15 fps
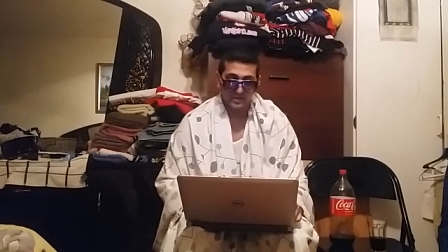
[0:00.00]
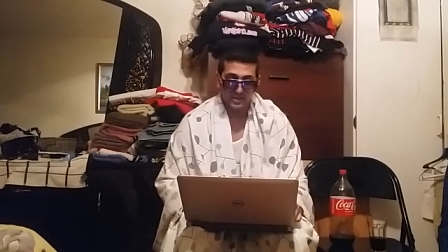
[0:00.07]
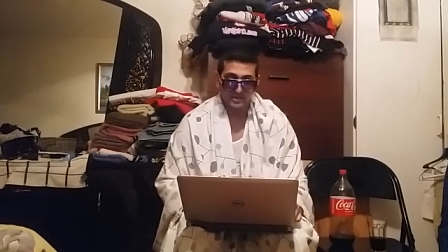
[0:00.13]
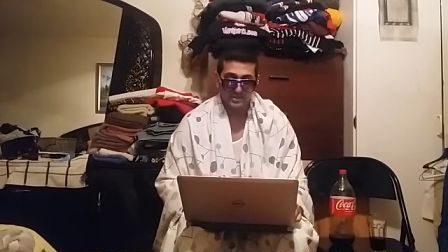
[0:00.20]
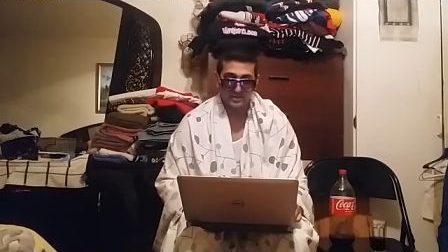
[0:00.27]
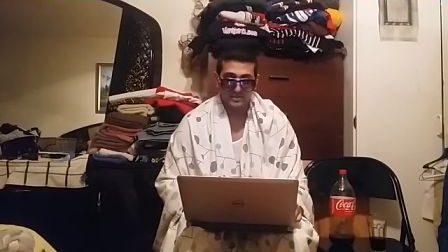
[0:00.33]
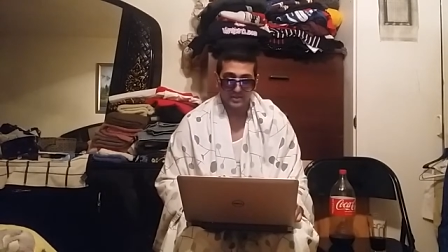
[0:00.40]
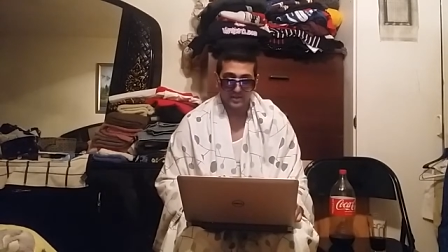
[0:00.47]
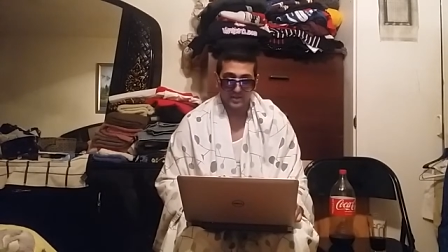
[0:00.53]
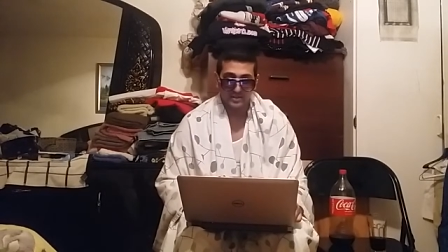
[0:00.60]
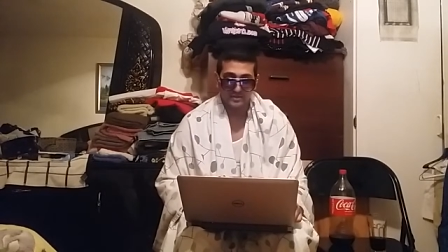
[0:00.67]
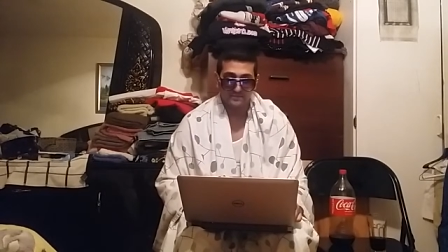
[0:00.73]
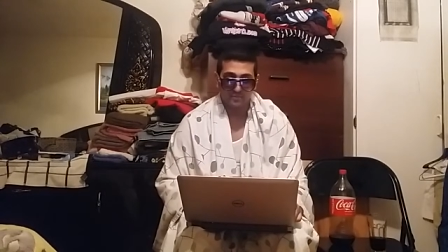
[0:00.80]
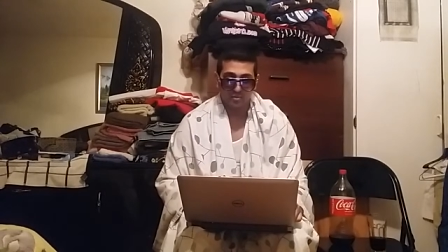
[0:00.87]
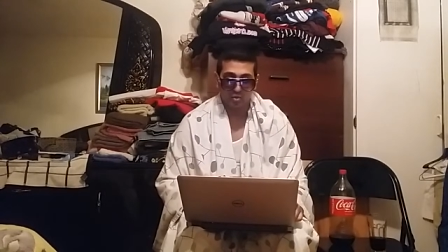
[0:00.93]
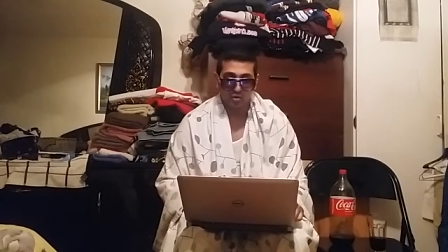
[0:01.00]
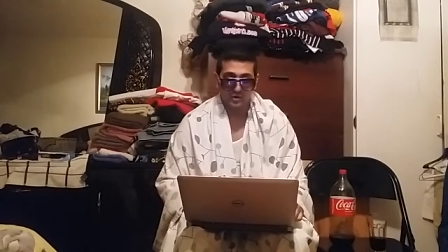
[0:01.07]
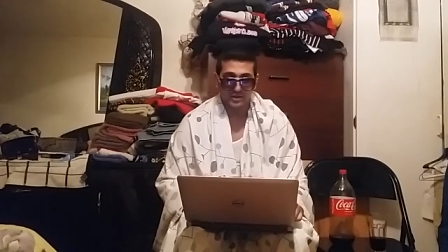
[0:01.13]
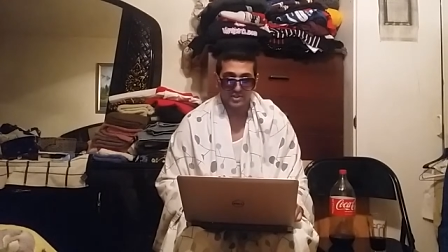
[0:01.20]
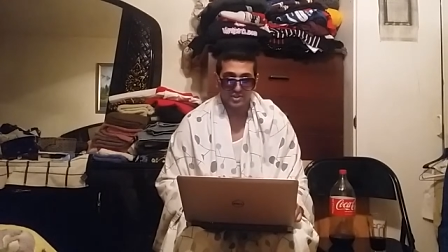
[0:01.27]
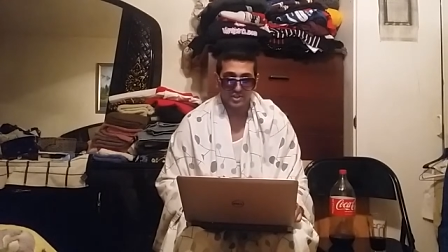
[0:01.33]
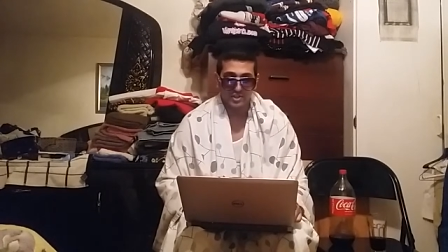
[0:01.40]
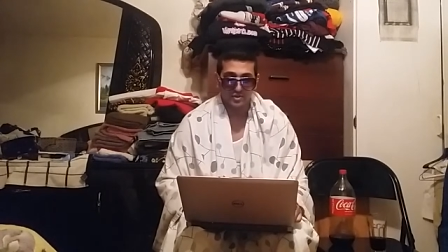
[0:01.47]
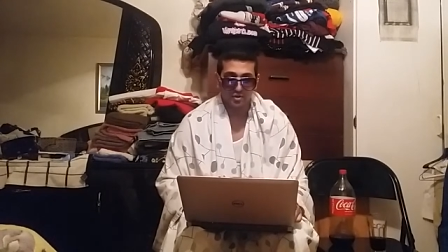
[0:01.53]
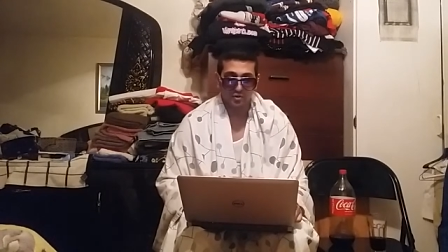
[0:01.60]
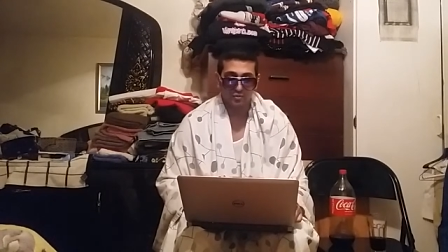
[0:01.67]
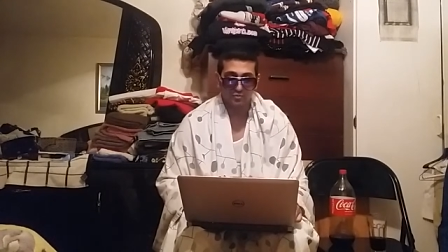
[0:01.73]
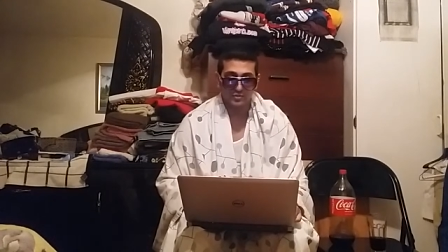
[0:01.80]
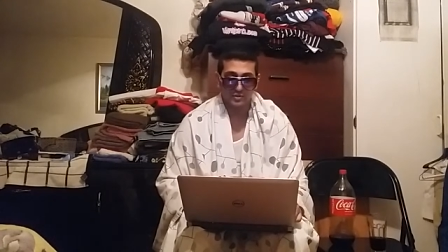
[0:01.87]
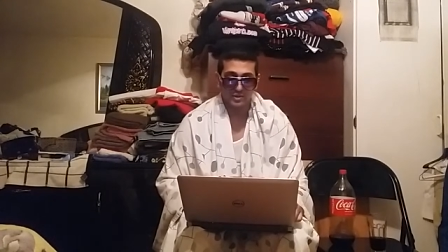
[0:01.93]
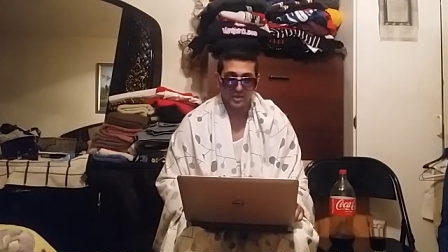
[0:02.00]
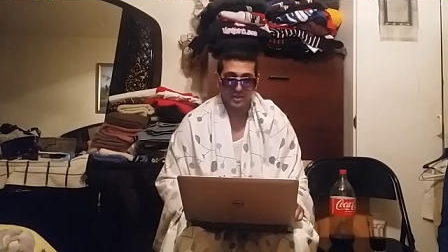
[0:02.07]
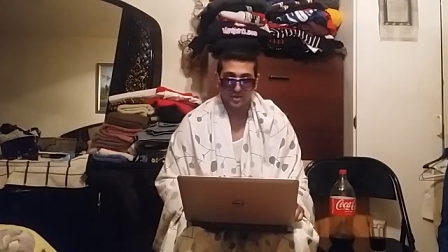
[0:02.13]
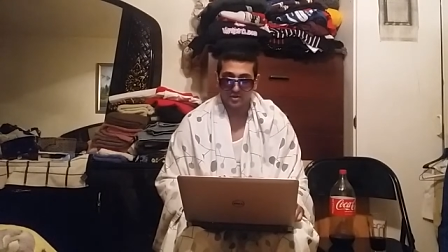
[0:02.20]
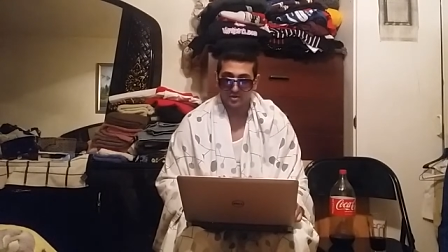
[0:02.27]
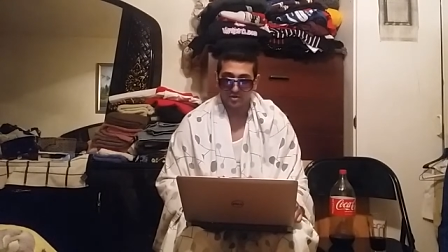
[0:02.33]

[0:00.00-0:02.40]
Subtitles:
It's just like, it's boring shit. No, like,